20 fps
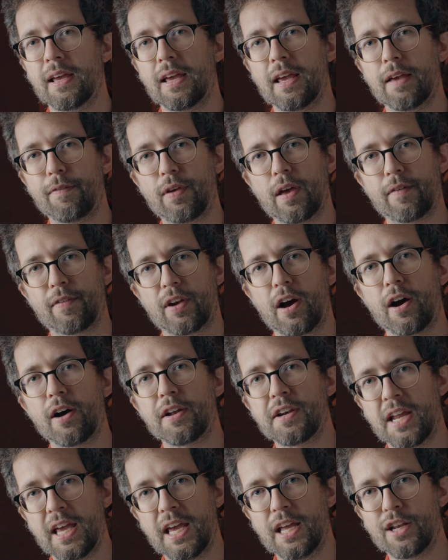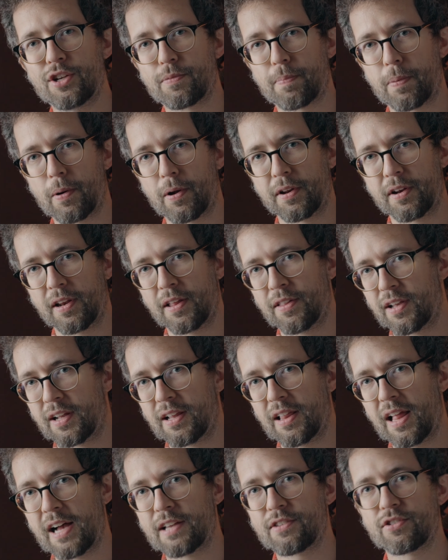If you have an unaged product in the
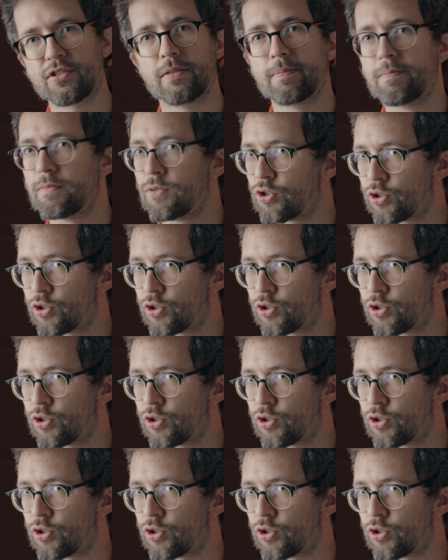glass,